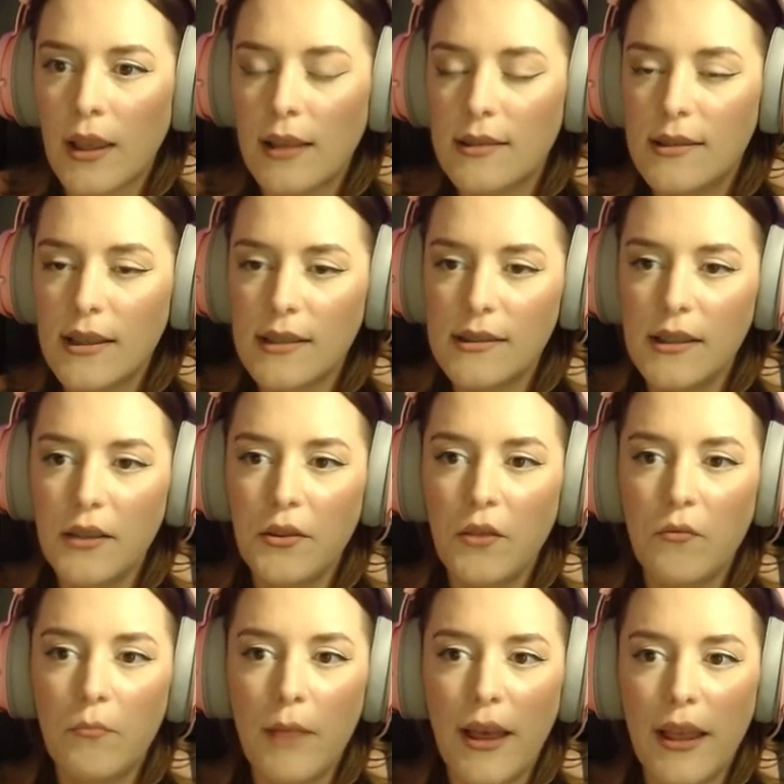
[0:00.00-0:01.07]
16th
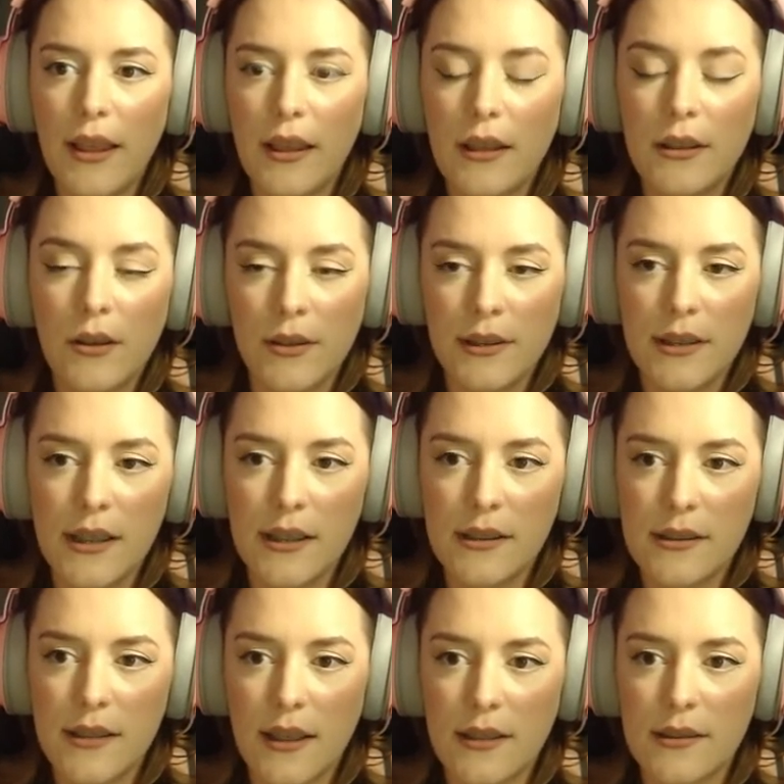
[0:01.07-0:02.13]
of May,
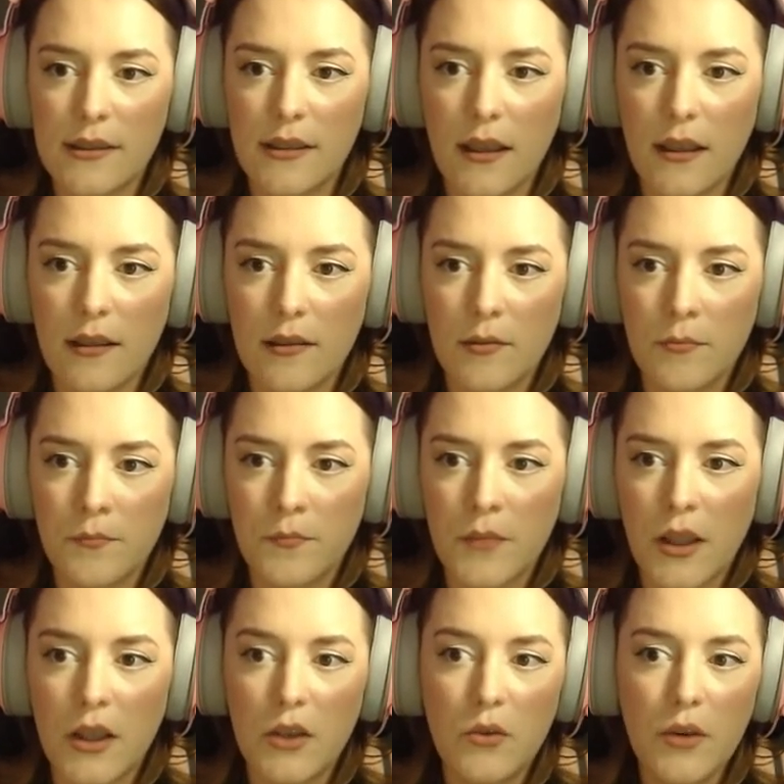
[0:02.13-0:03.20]
1916.
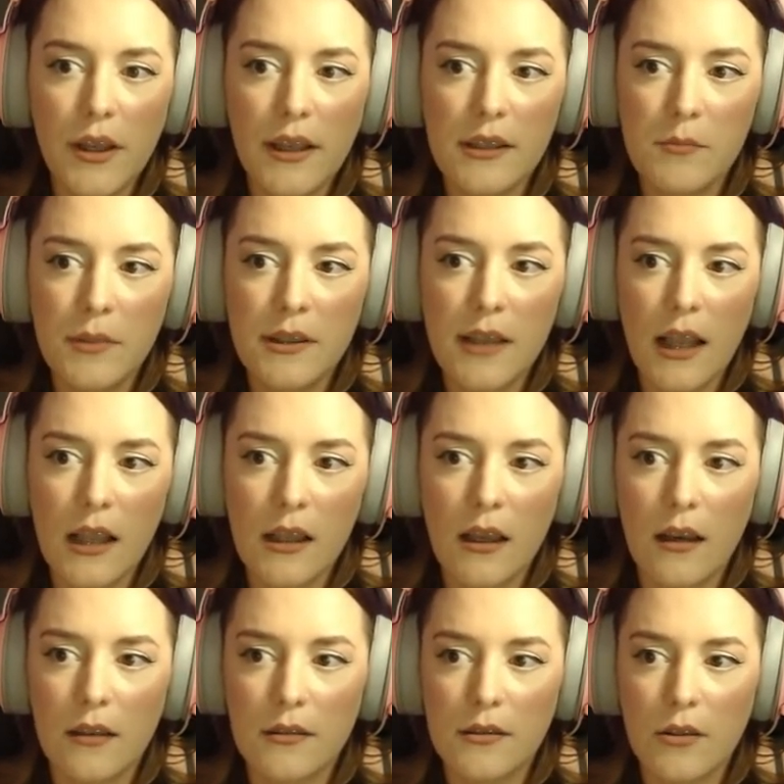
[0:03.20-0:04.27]
Noya has been telling
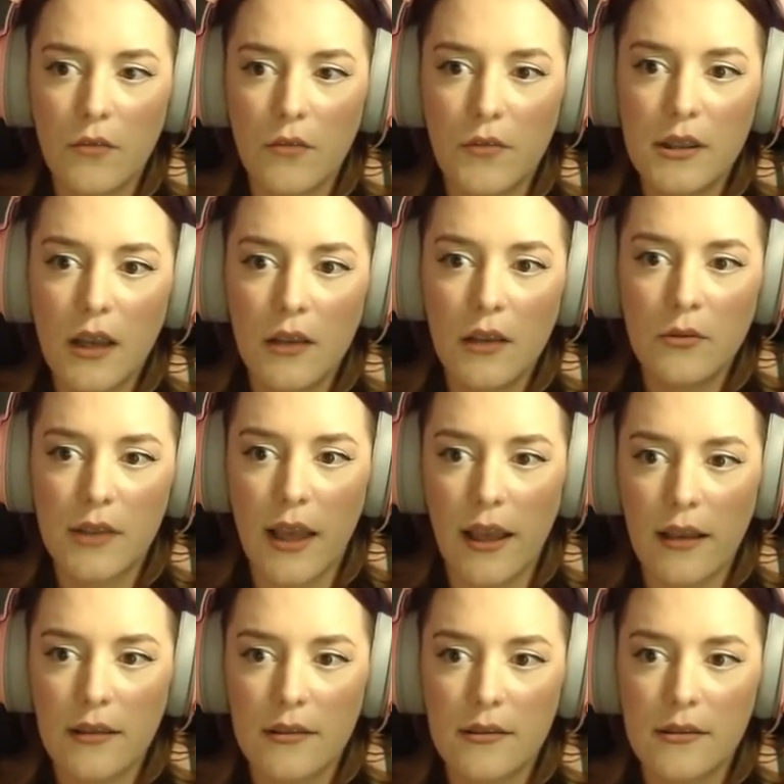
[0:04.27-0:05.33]
us of the tunnel
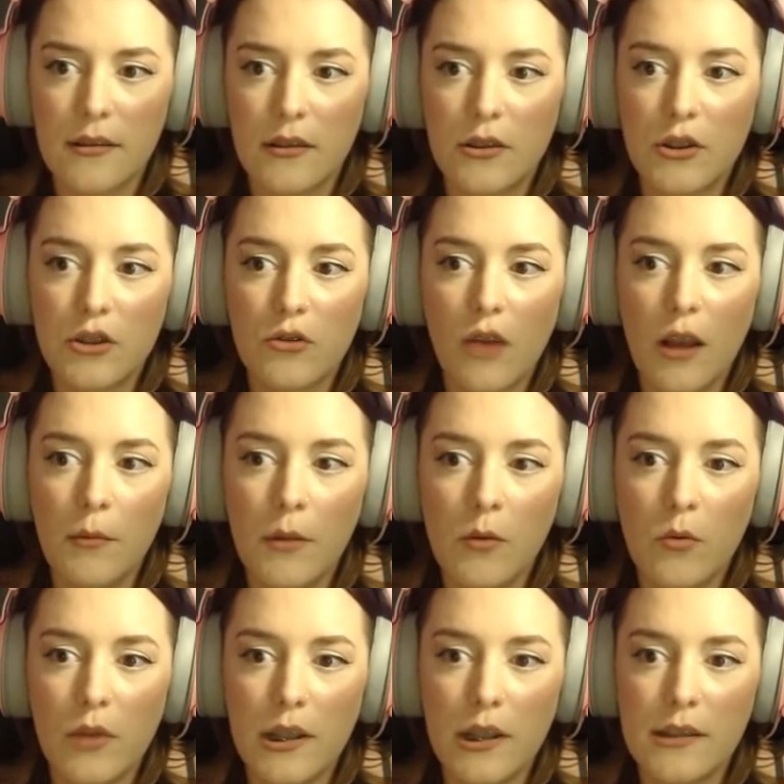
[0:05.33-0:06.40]
texts, describing
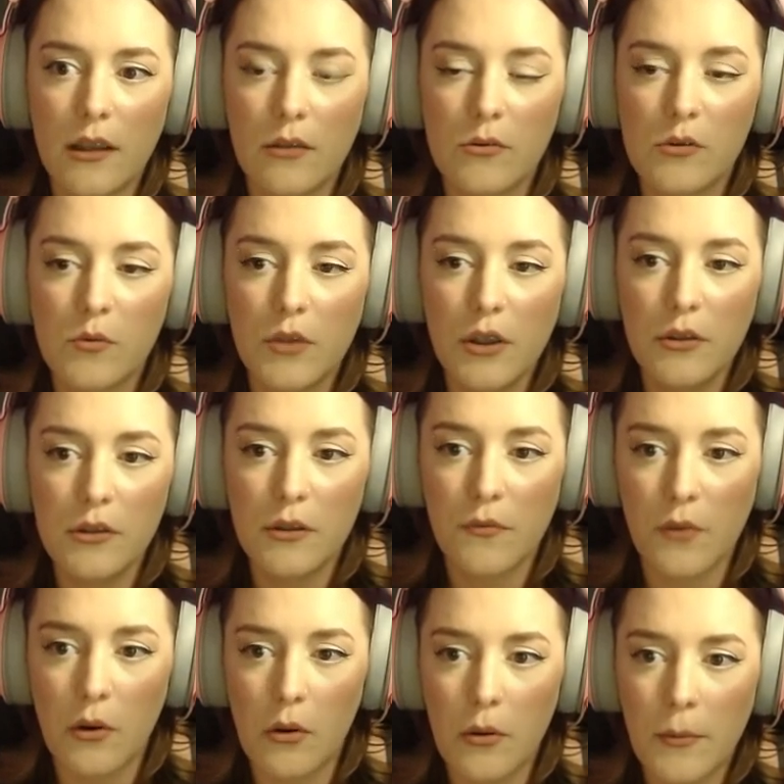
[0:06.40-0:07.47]
what these tunnels were used
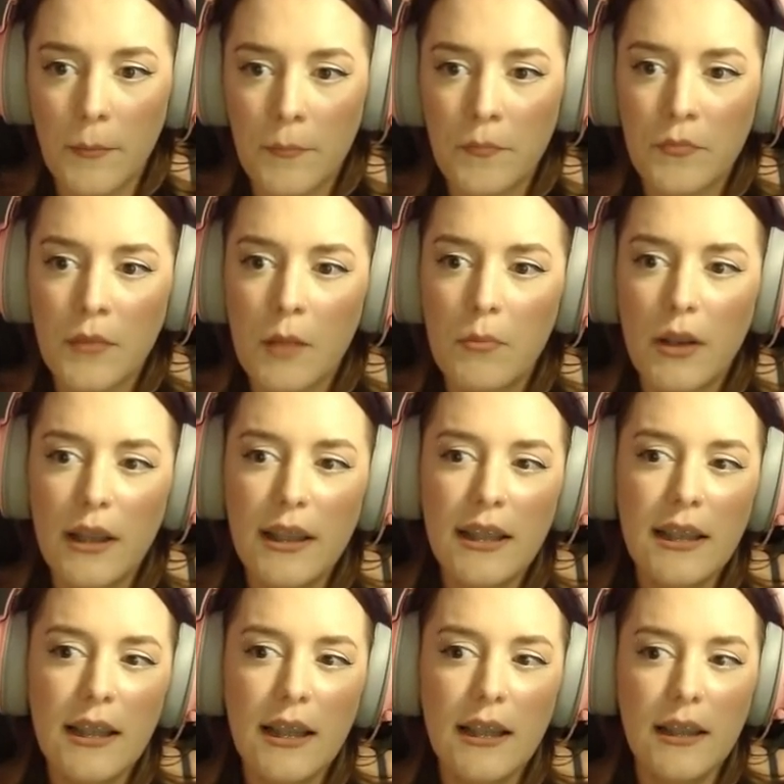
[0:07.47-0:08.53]
for. But I
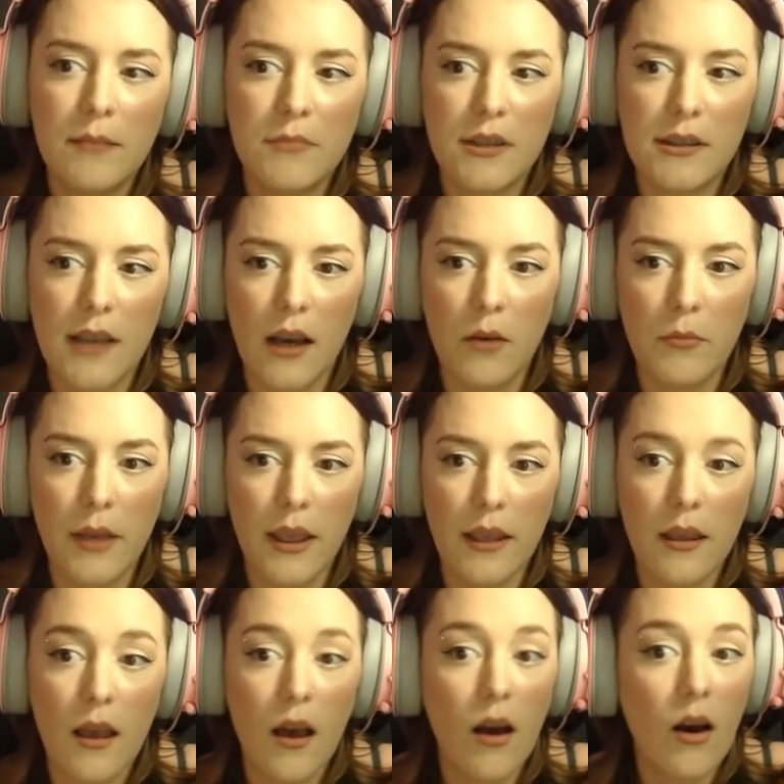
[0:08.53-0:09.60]
didn't need him to tell me.
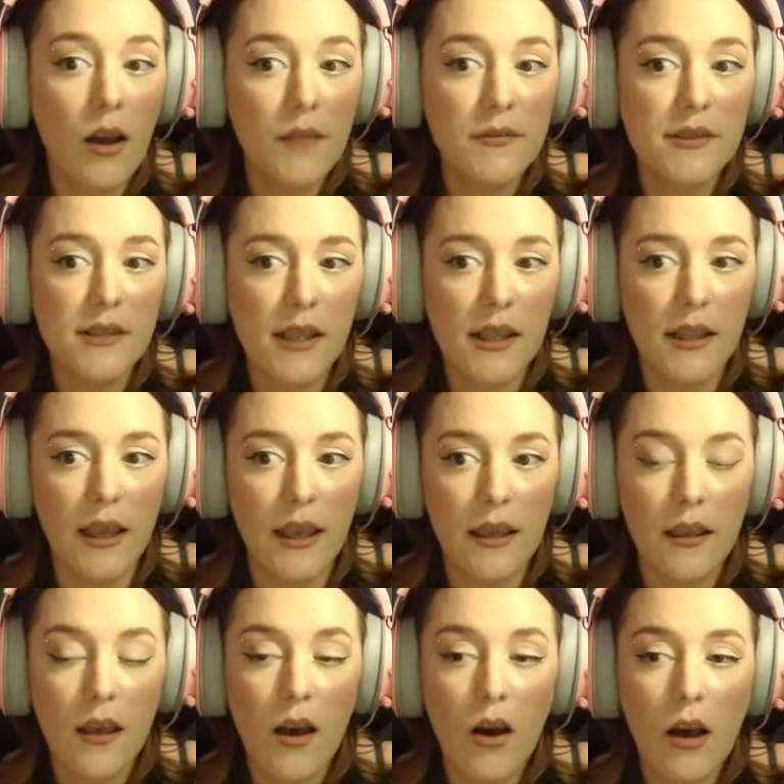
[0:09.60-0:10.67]
I've seen it.
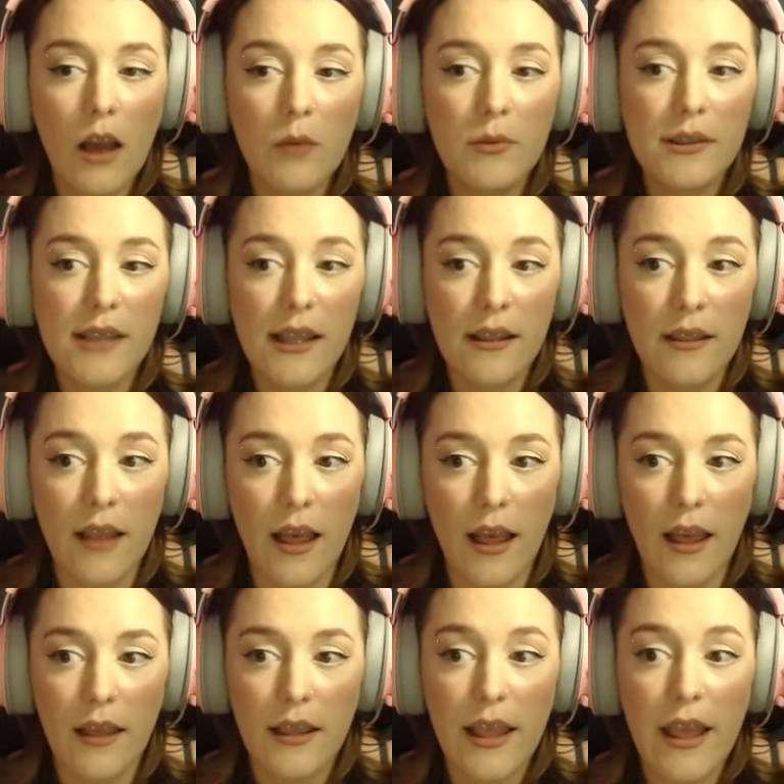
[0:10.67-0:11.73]
I was in
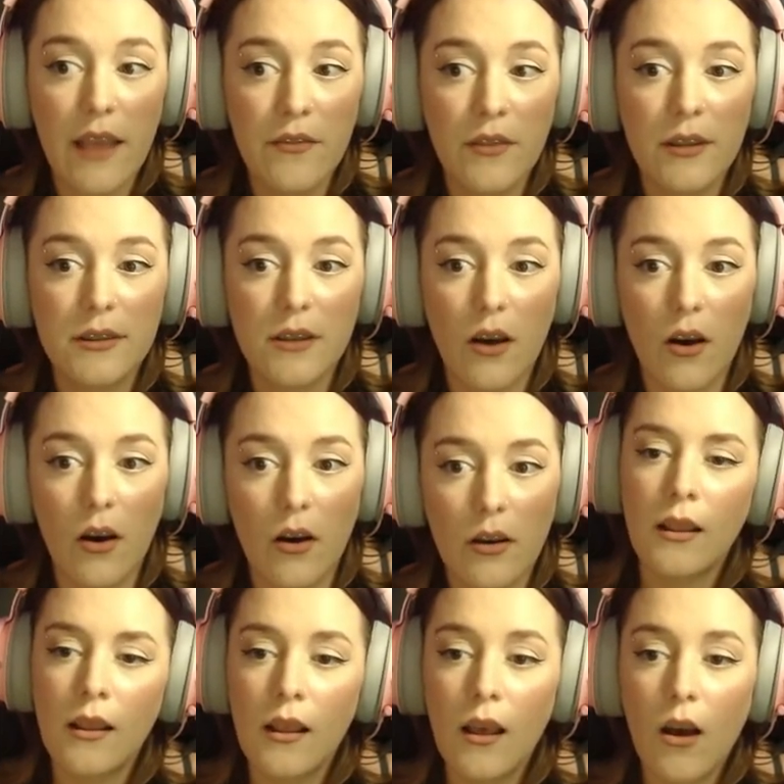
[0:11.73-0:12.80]
there, in the
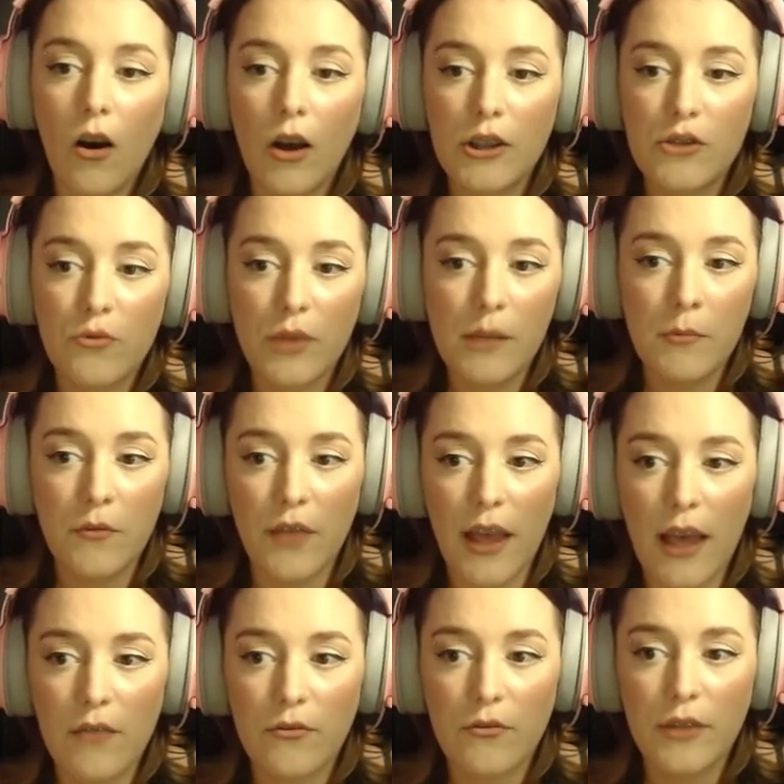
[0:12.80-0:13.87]
dark. I dream of it
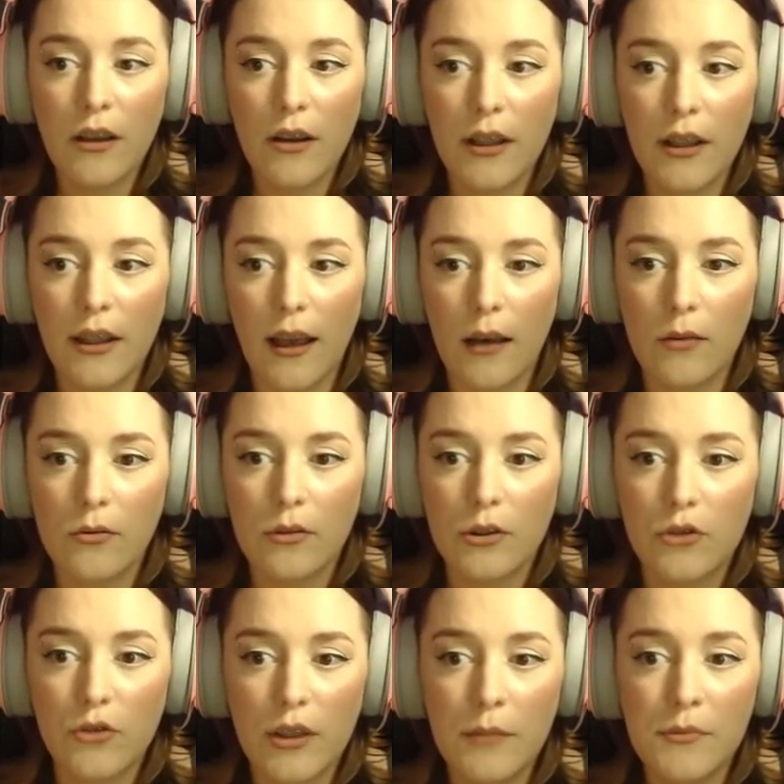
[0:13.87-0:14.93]
every night now.
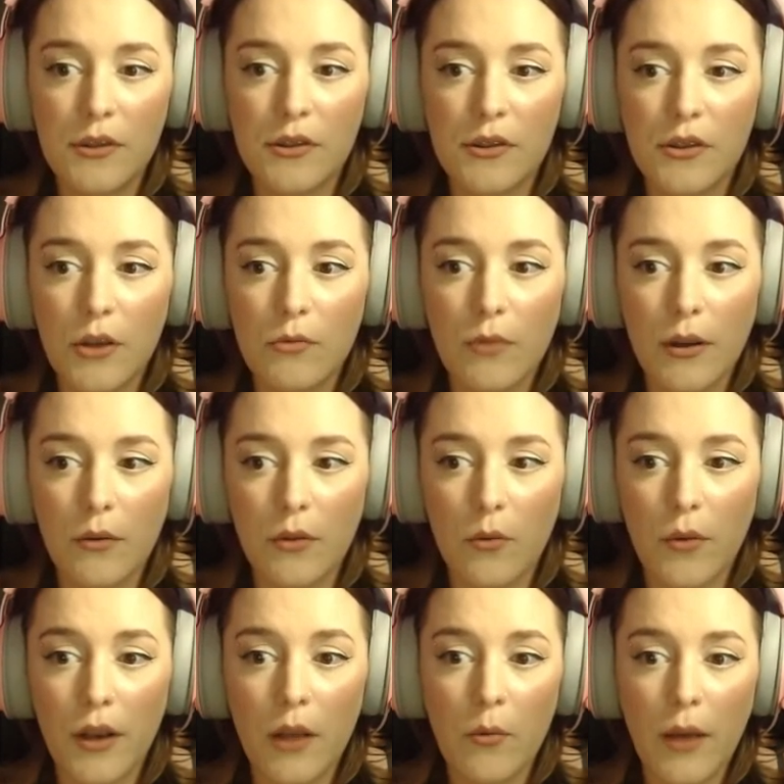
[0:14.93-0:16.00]
Dreams are so real that
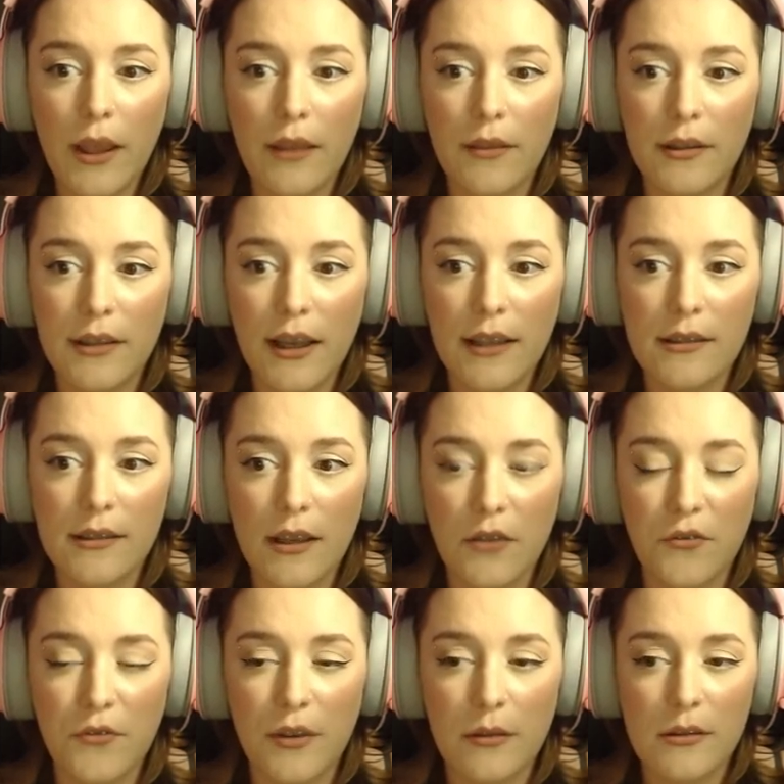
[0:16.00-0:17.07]
when I wake, the day itself
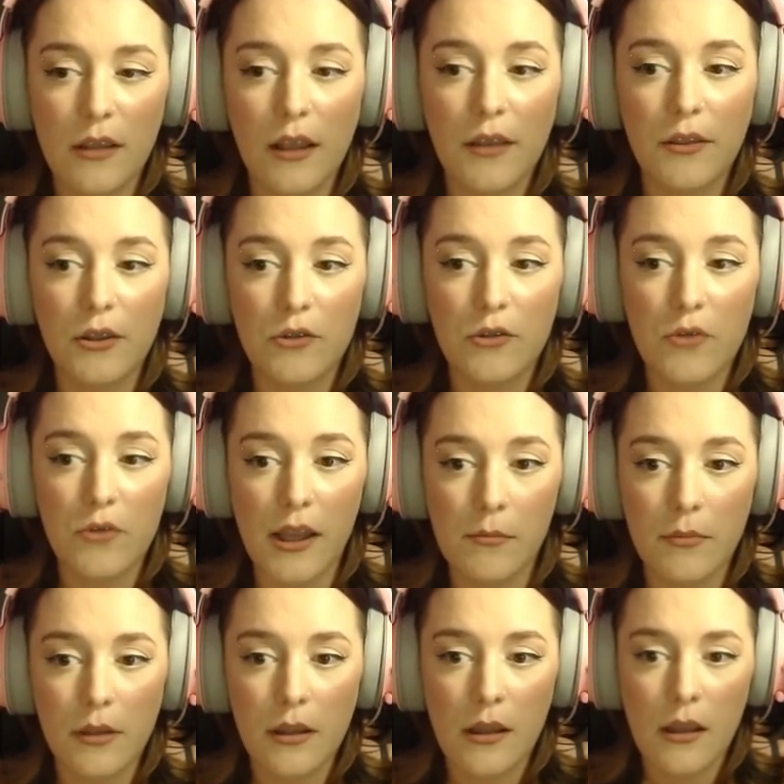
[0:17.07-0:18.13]
feels like the dream.